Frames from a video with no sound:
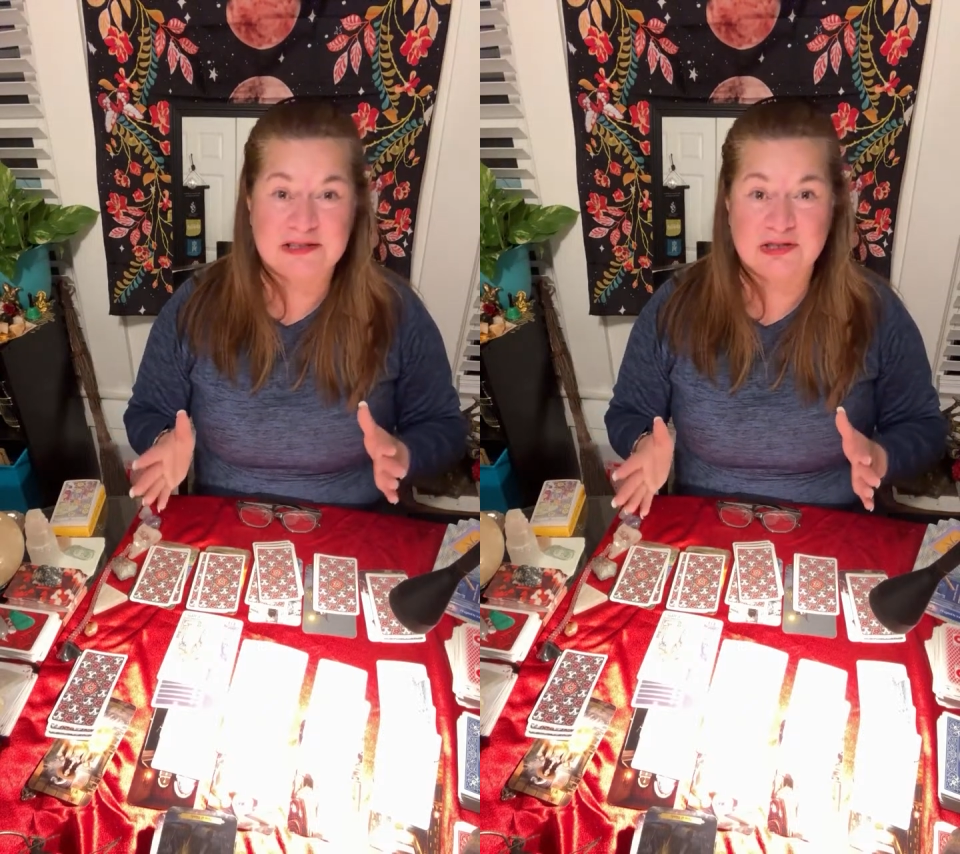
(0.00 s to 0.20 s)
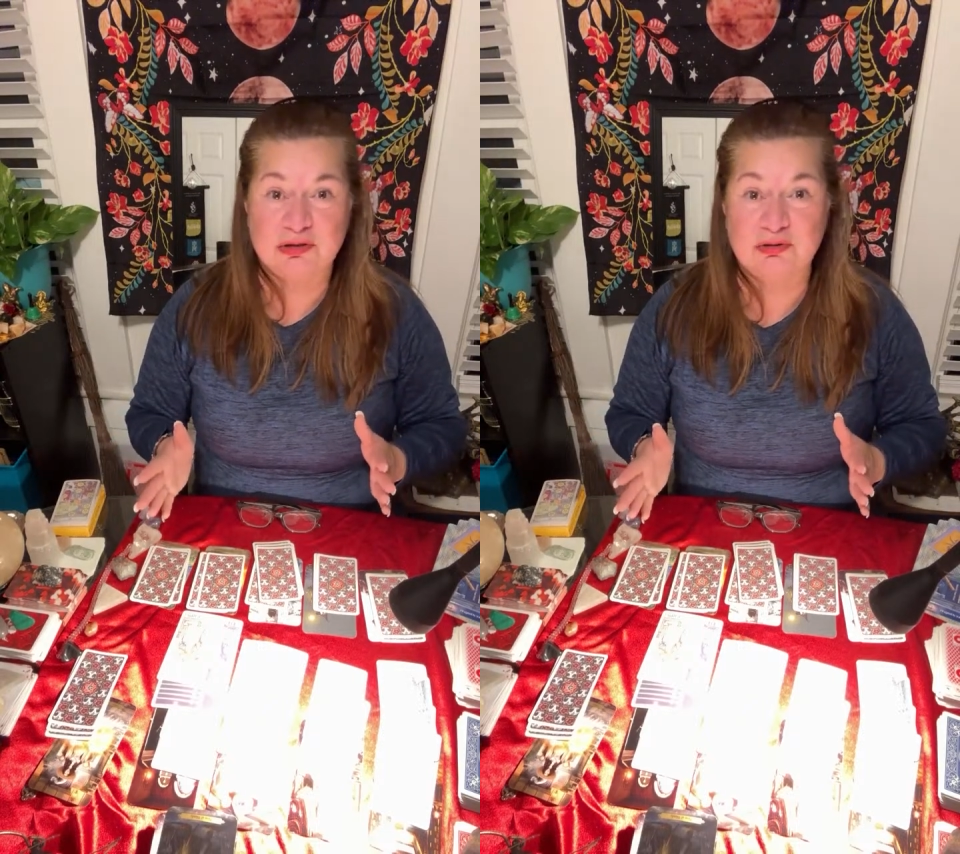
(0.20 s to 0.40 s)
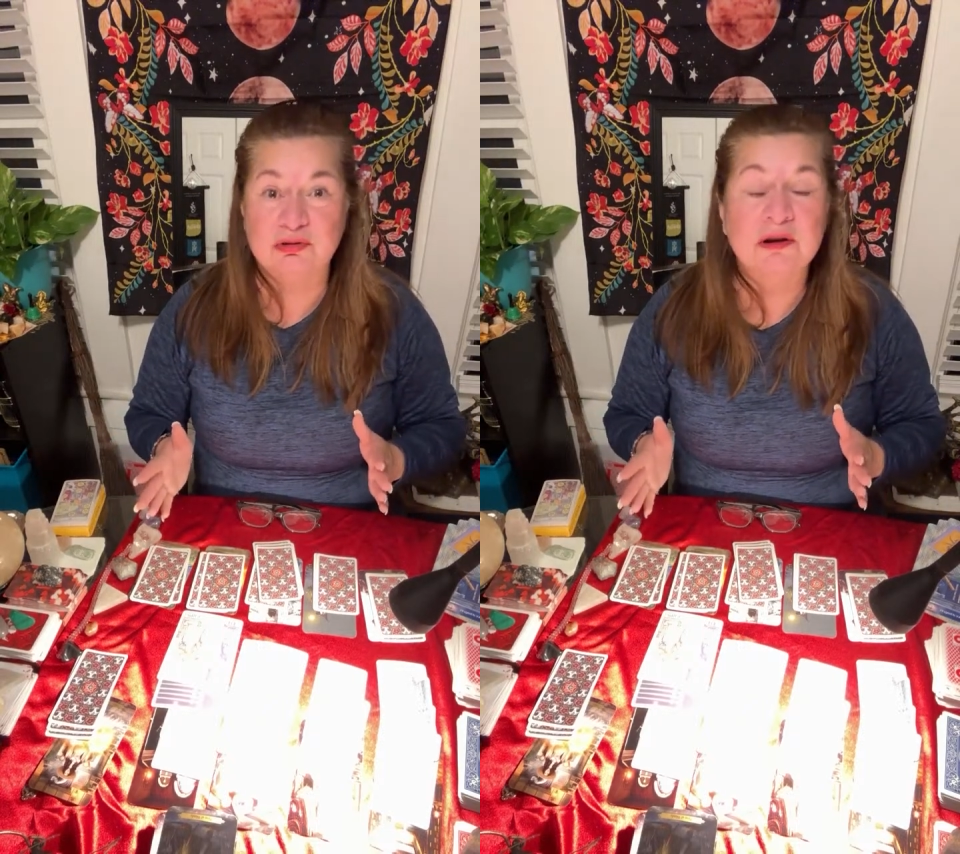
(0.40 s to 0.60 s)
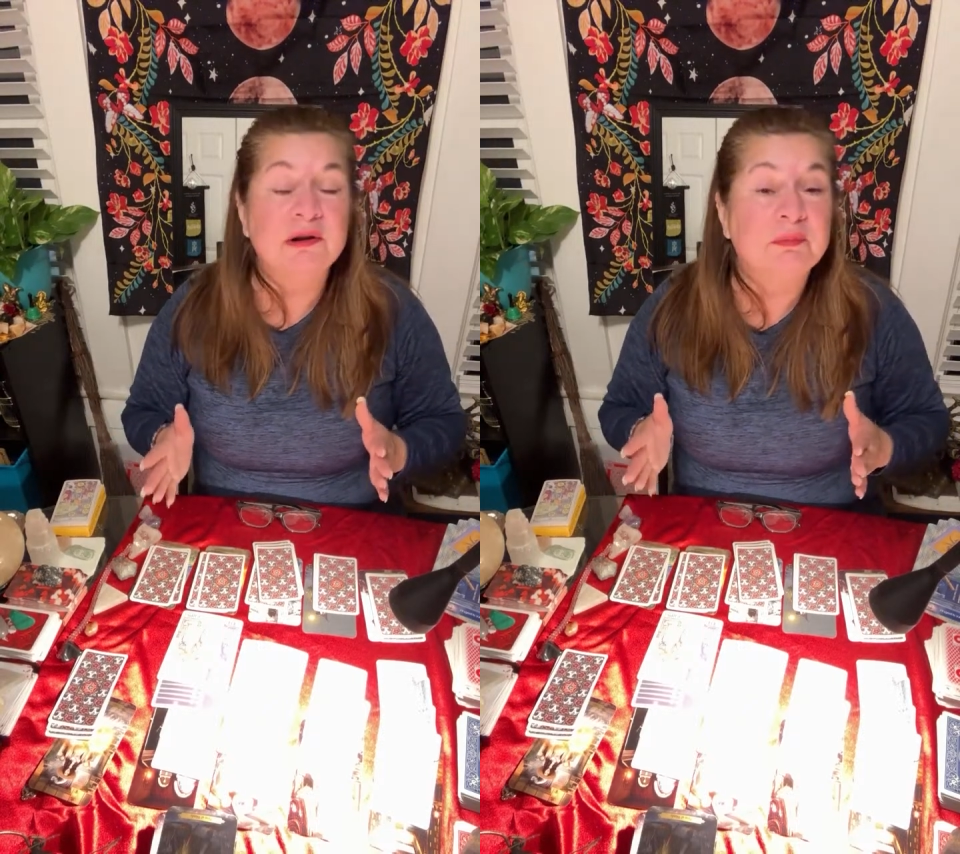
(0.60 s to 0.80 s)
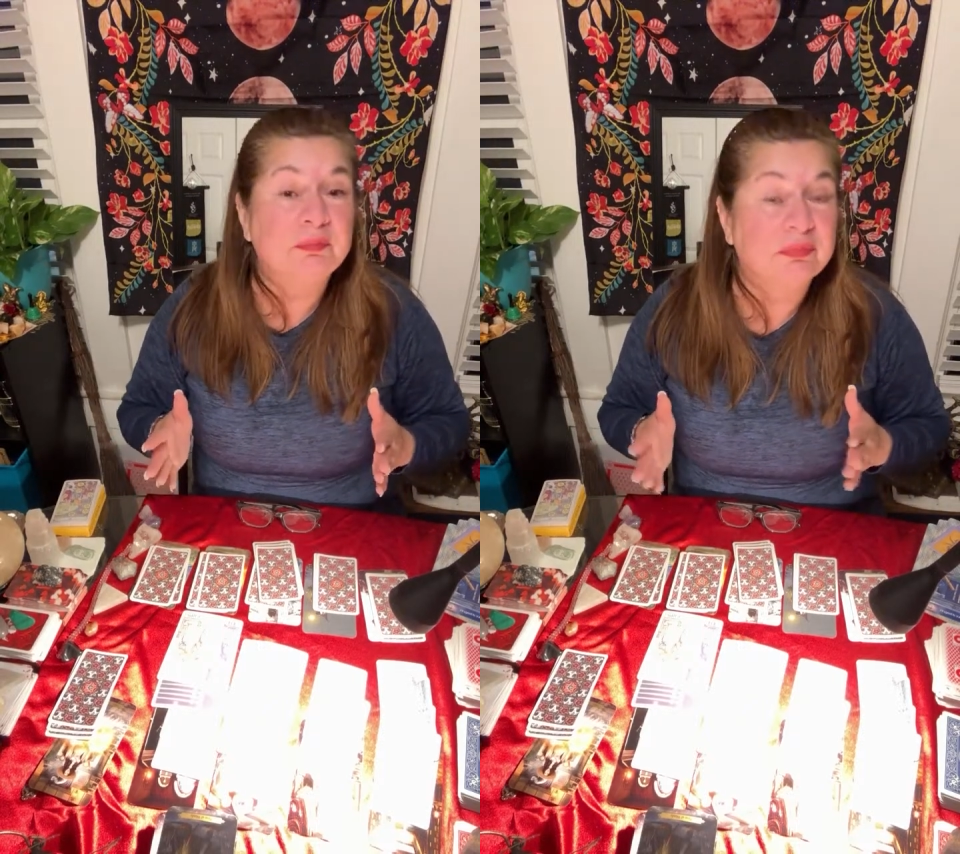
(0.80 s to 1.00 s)
to
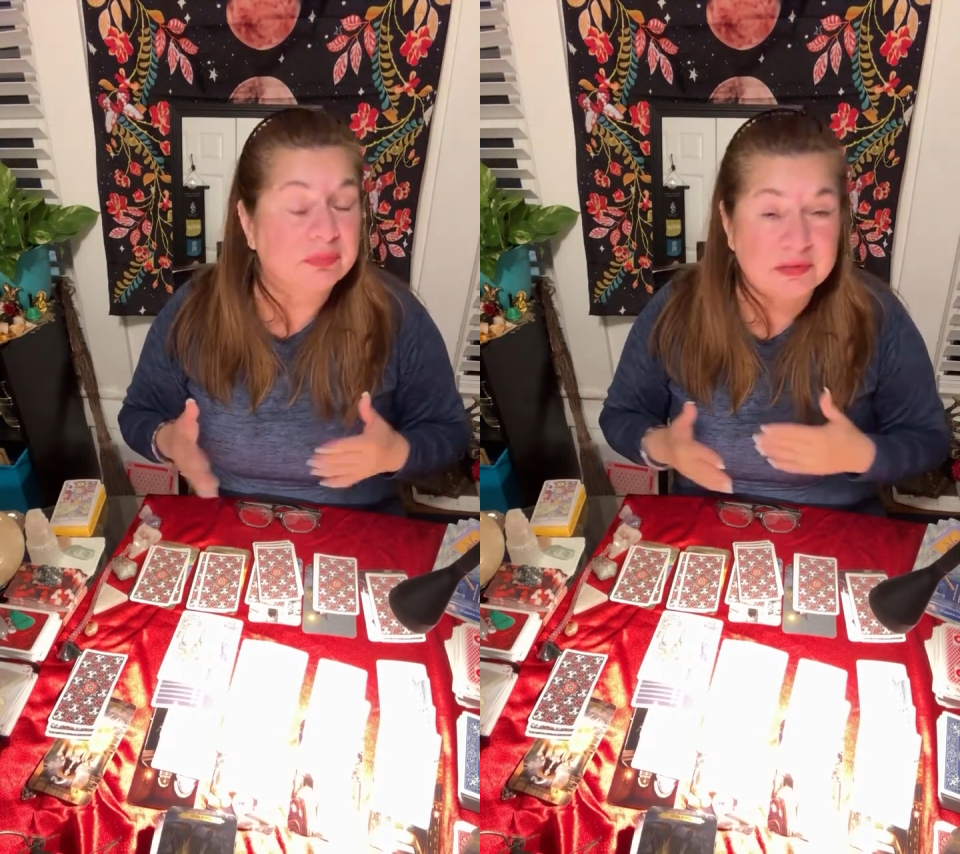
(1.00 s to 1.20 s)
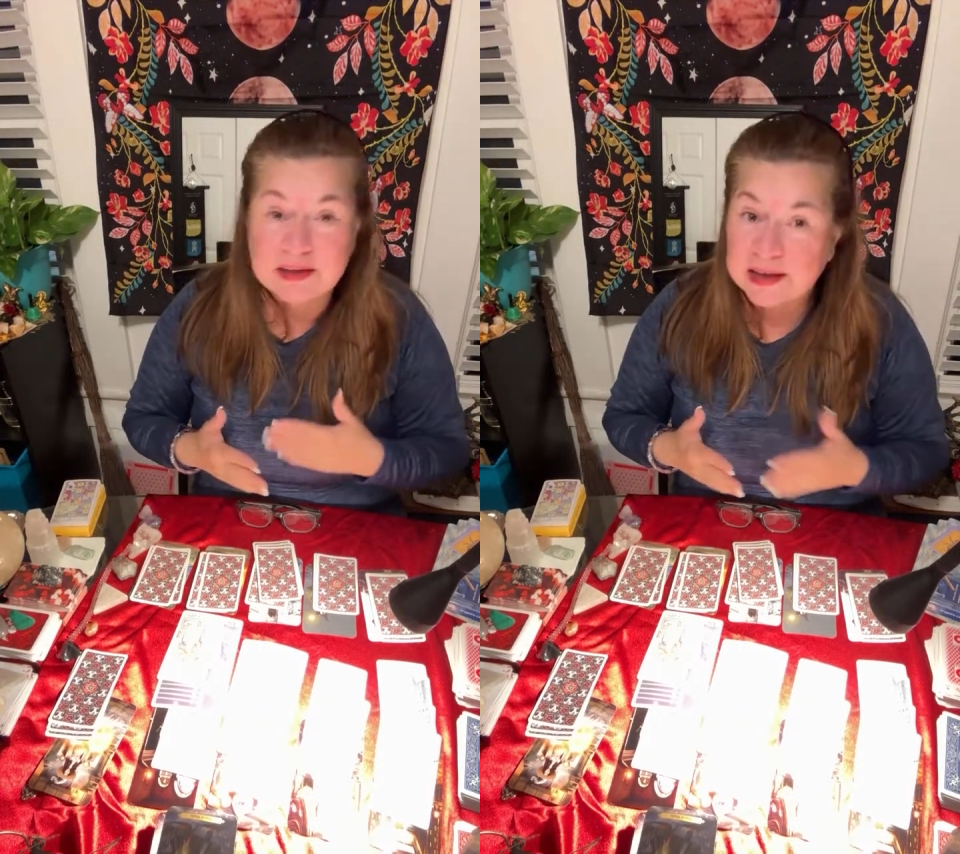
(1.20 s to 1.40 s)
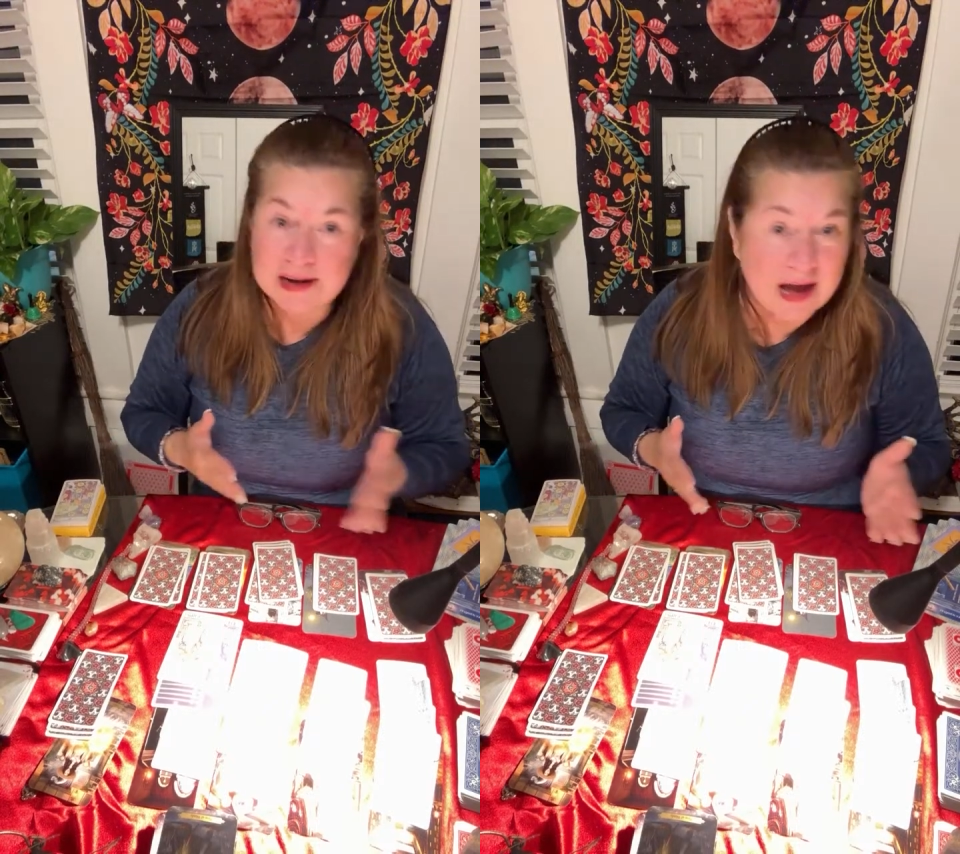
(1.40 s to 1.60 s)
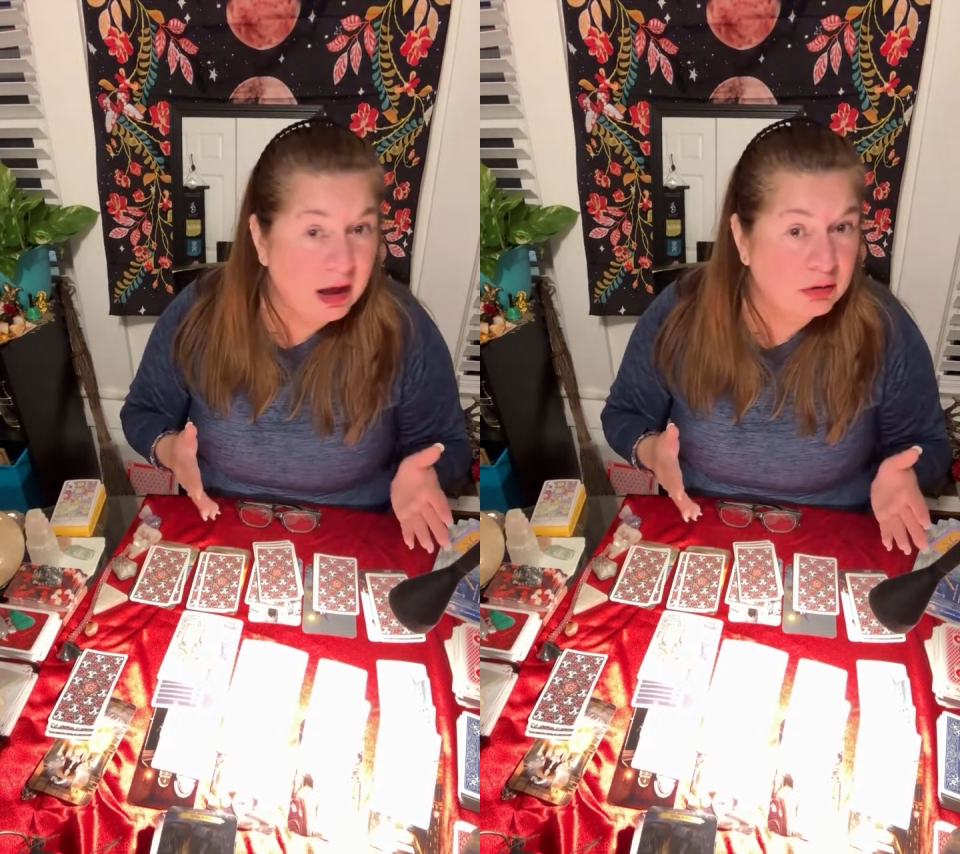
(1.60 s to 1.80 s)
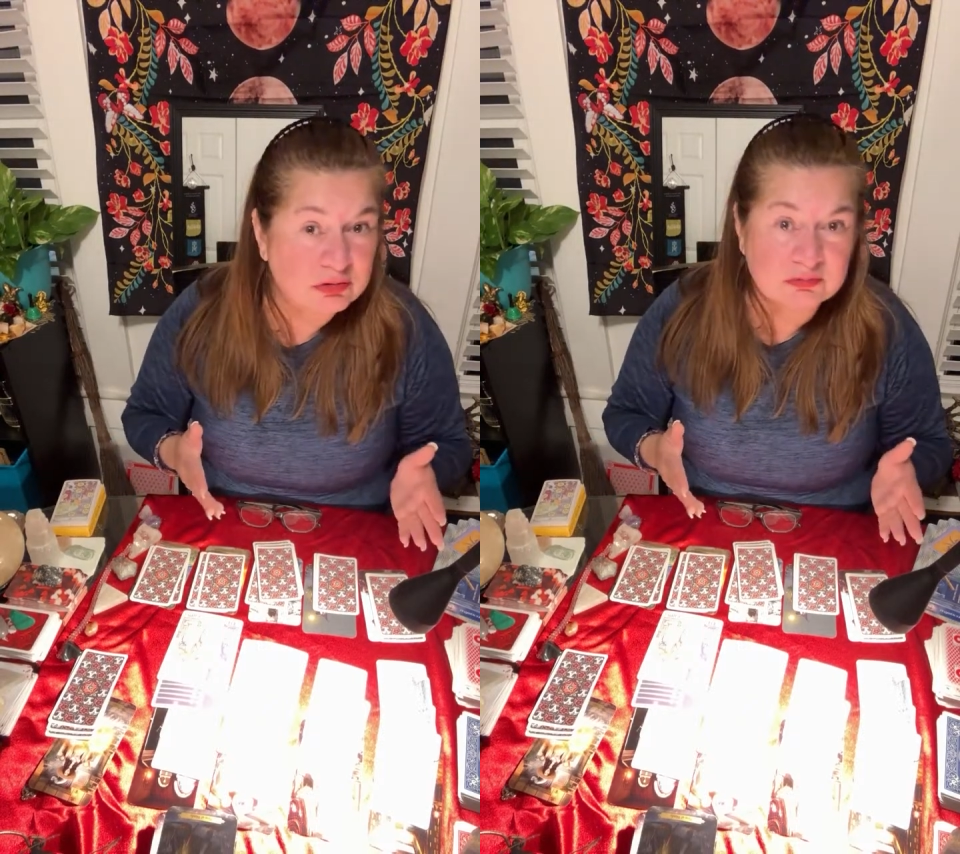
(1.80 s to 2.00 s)
get
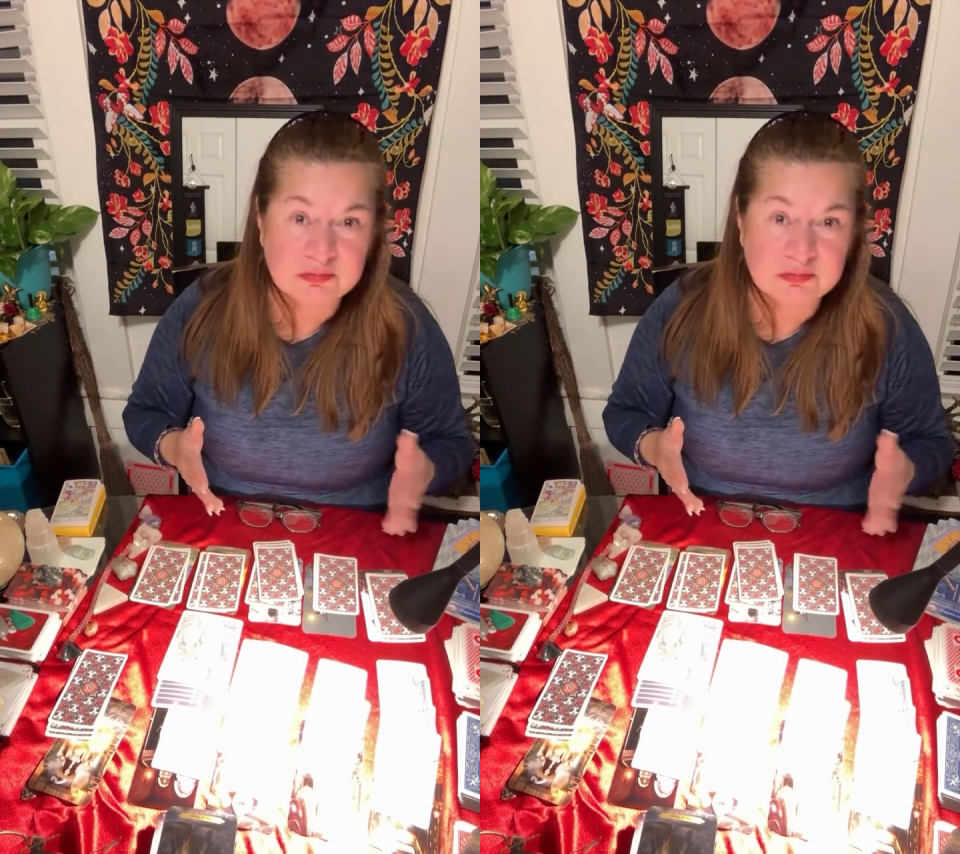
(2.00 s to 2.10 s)
out.